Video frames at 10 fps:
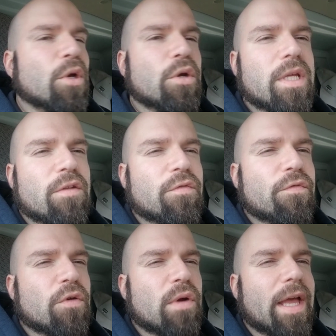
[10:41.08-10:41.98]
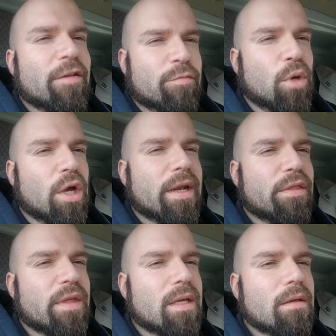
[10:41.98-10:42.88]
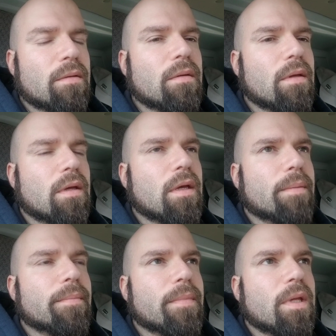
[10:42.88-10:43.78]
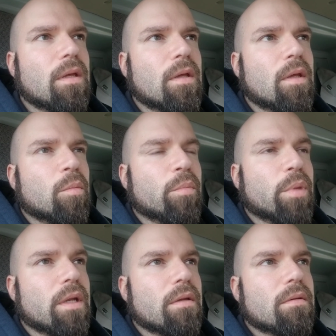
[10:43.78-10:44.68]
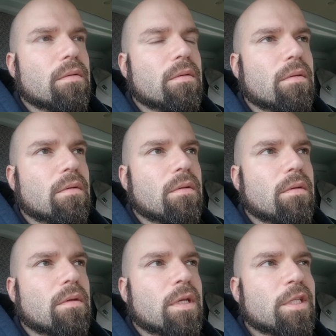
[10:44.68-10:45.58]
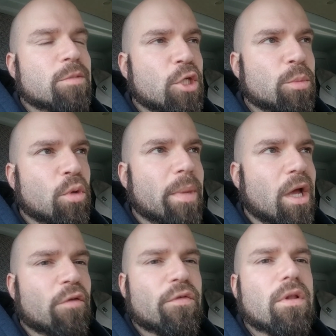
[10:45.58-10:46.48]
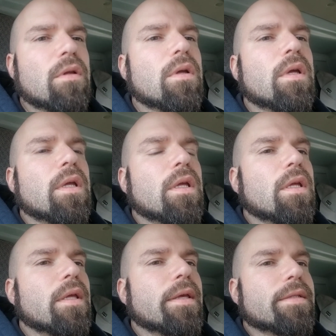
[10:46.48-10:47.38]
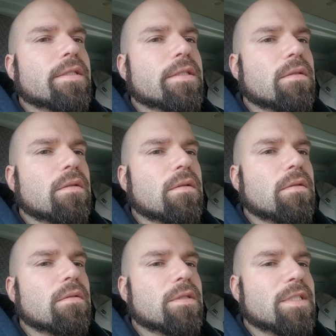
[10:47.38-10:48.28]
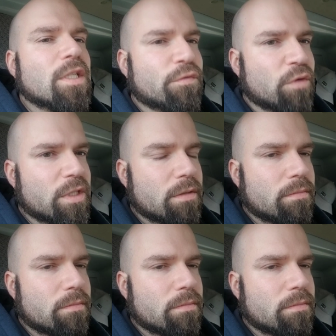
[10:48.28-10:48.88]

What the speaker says: it for FMOD, I think. But it is much more powerful. It's different.